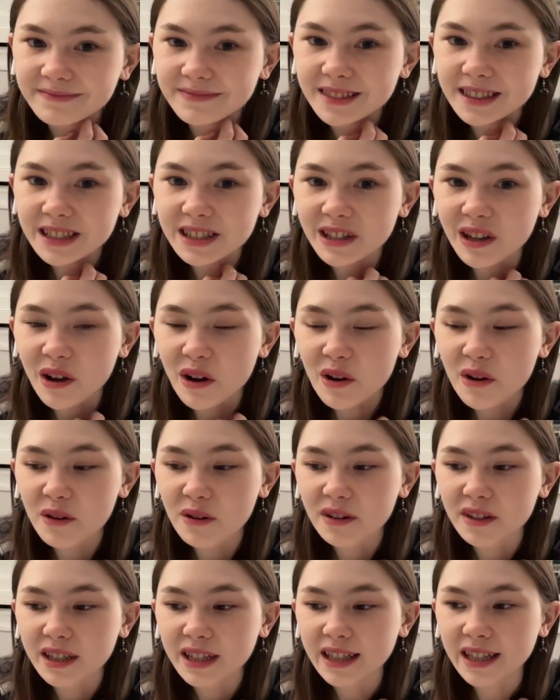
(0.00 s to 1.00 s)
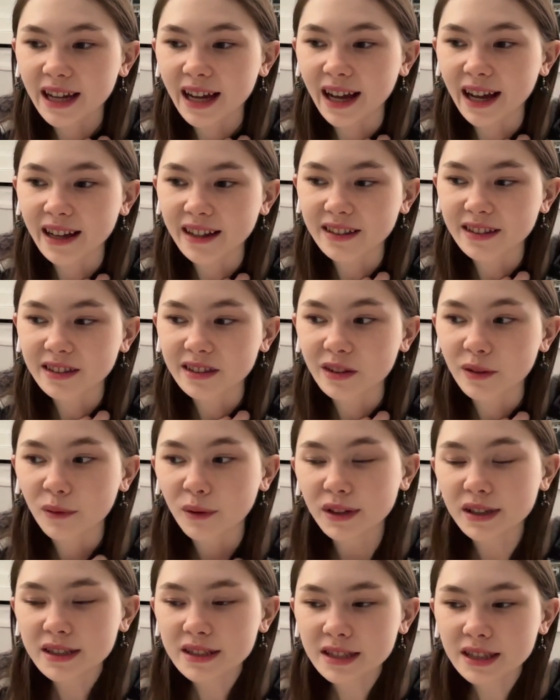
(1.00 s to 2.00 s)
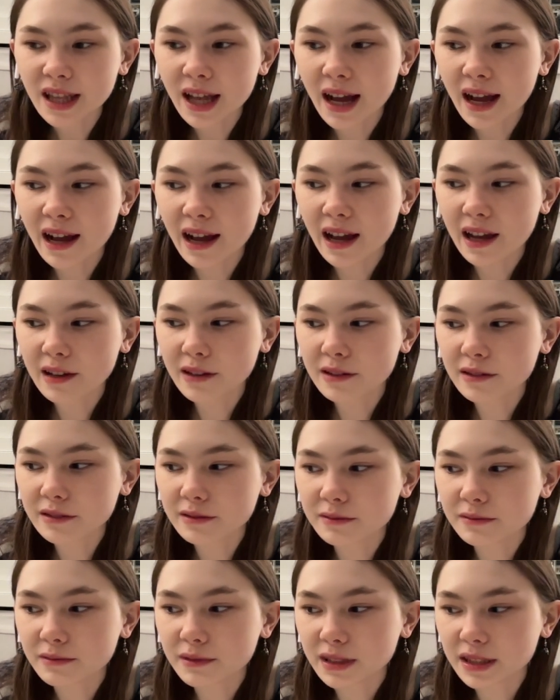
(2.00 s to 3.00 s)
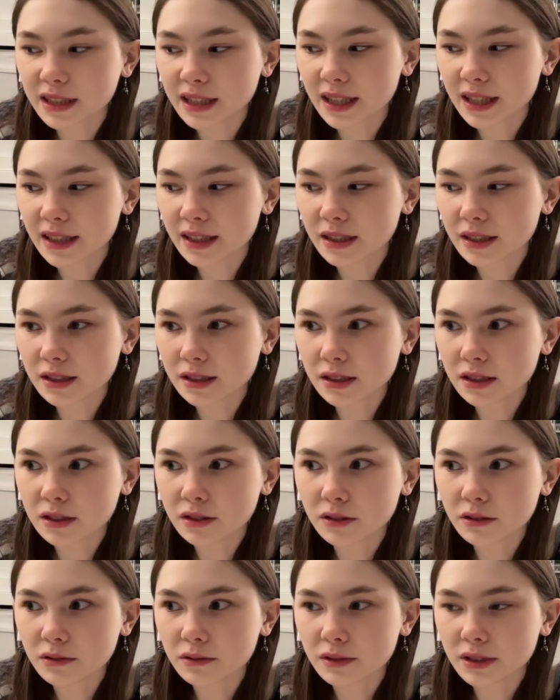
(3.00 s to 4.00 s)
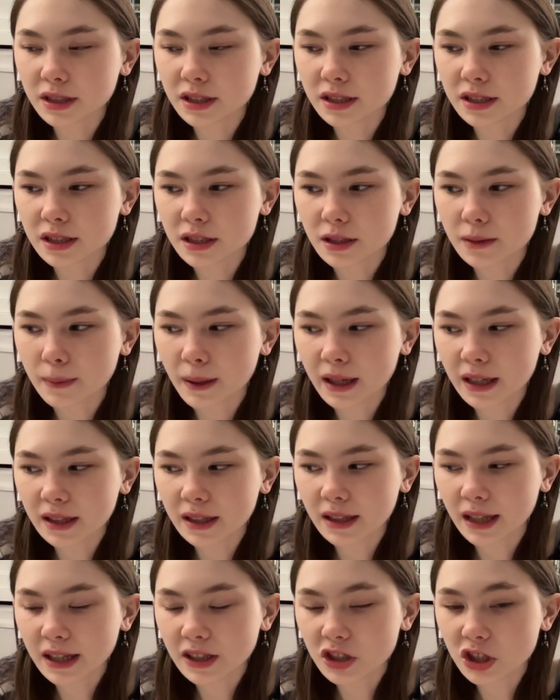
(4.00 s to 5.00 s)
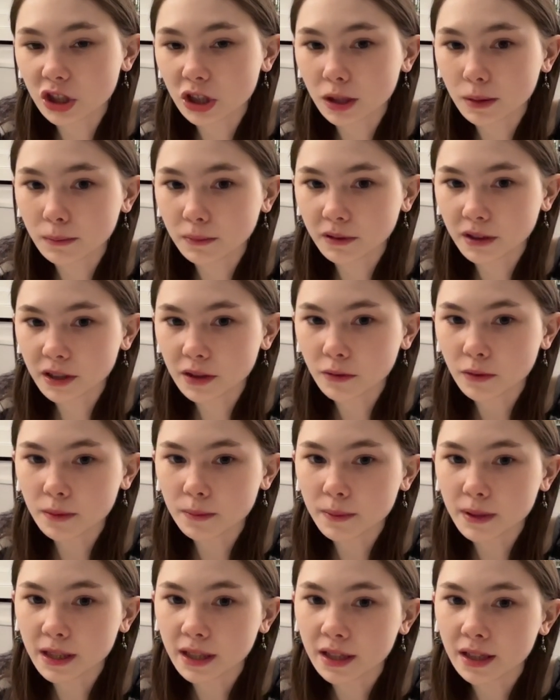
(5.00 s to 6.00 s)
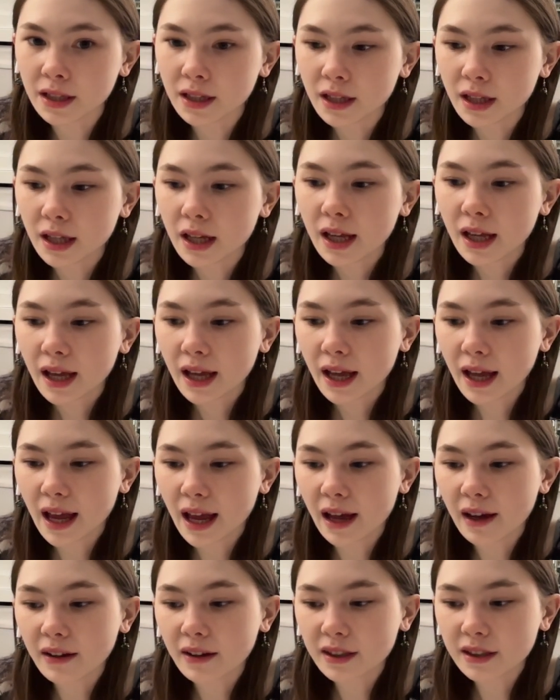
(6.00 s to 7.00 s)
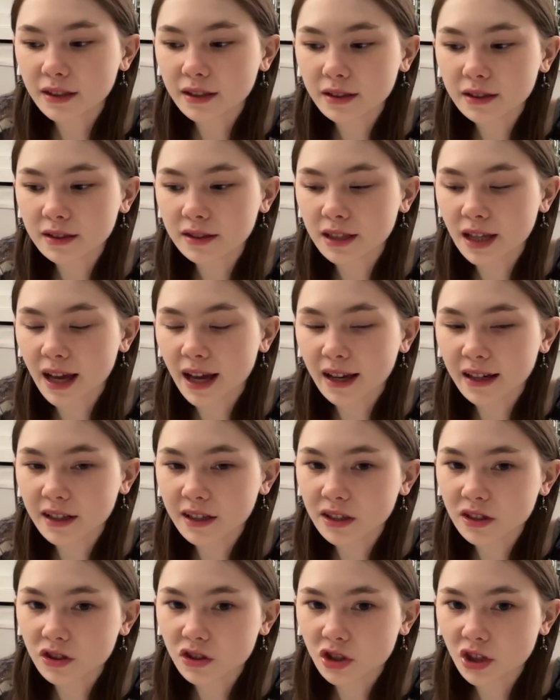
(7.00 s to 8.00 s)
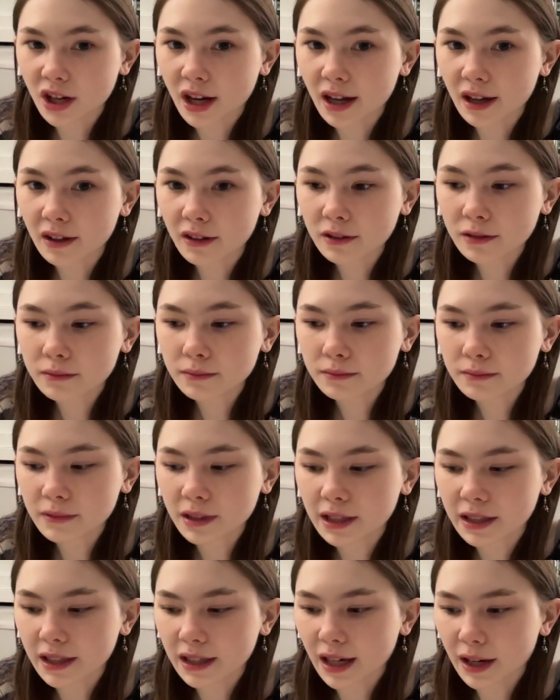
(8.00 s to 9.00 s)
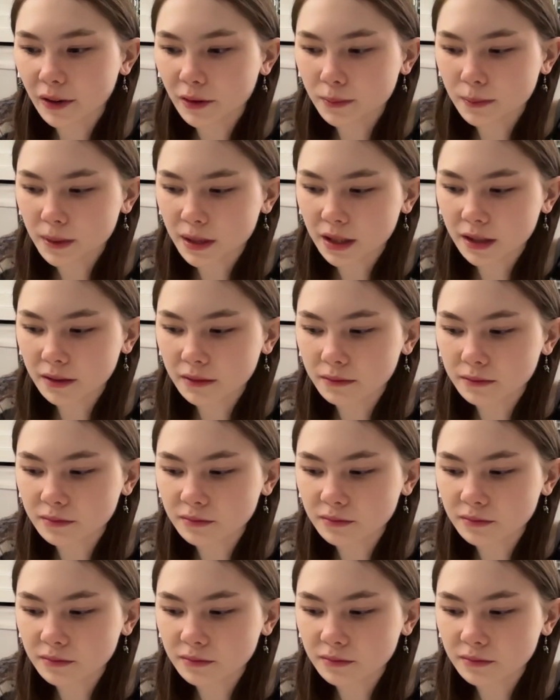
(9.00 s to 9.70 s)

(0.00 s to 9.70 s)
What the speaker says: So yeah, the ones that I would get to consider my collection complete would be Alec, Zach, and Janelle, and then I would be